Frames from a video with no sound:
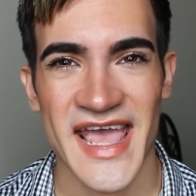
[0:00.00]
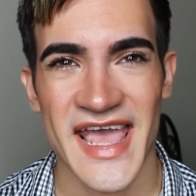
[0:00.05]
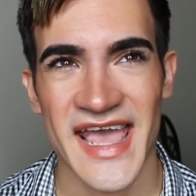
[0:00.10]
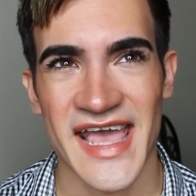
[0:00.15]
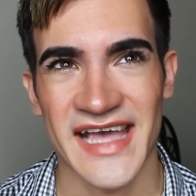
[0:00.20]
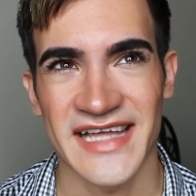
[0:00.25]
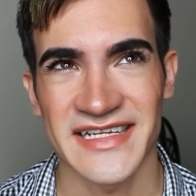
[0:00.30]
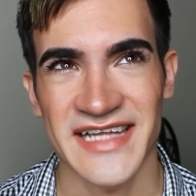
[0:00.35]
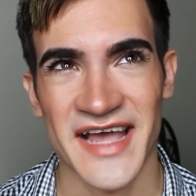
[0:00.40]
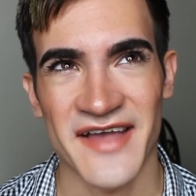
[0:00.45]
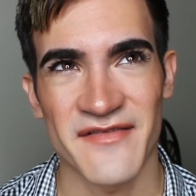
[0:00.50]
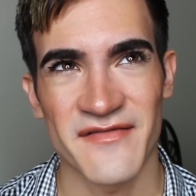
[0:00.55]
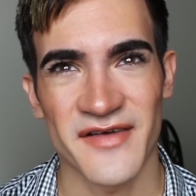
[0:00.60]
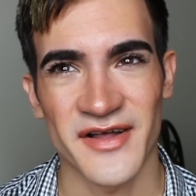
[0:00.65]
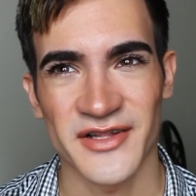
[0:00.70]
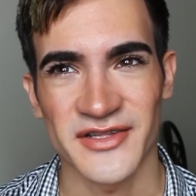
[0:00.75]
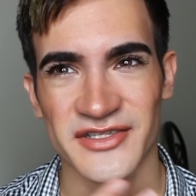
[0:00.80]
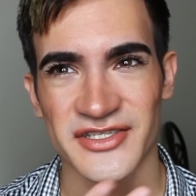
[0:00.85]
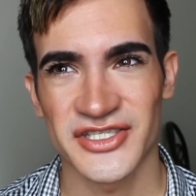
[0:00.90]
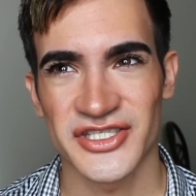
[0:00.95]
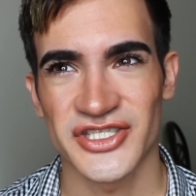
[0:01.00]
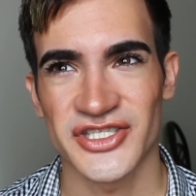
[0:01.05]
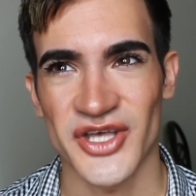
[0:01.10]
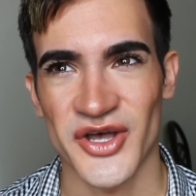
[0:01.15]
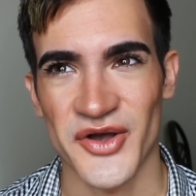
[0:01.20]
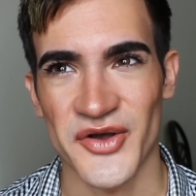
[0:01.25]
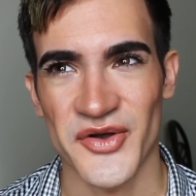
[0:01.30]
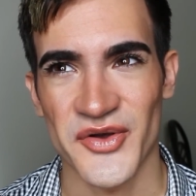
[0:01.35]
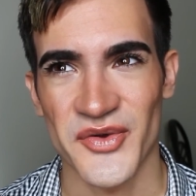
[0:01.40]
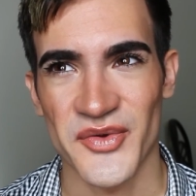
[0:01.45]
And I felt
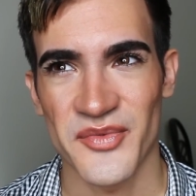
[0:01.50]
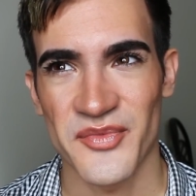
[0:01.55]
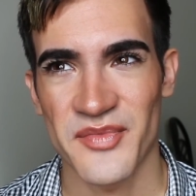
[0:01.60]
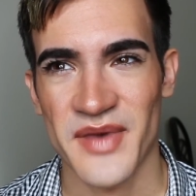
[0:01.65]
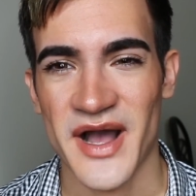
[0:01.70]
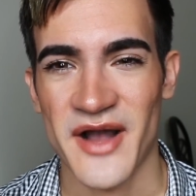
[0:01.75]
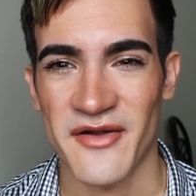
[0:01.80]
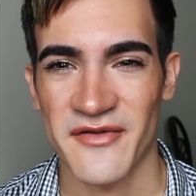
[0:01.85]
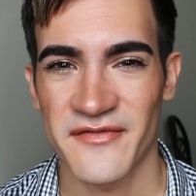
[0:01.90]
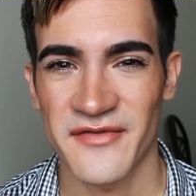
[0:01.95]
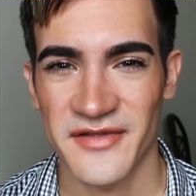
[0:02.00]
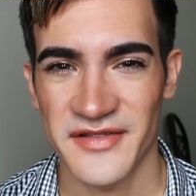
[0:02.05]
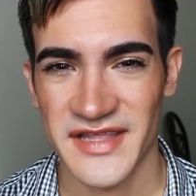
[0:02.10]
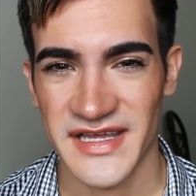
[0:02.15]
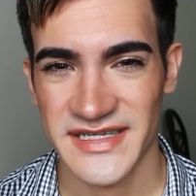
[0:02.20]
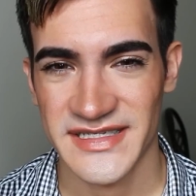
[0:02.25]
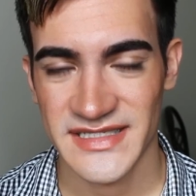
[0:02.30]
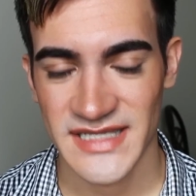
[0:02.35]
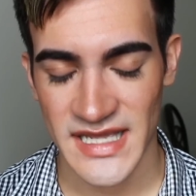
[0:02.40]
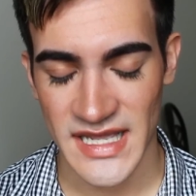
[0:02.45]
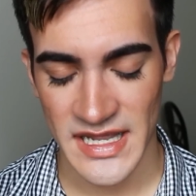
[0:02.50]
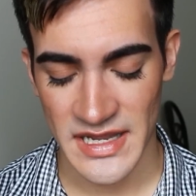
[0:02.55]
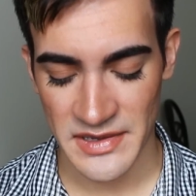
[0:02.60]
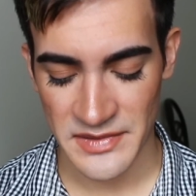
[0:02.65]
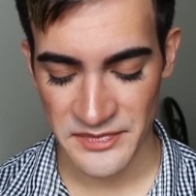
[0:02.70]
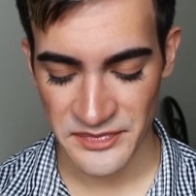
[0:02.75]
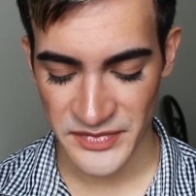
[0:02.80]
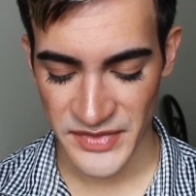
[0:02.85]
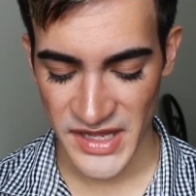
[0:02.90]
so powerful that day.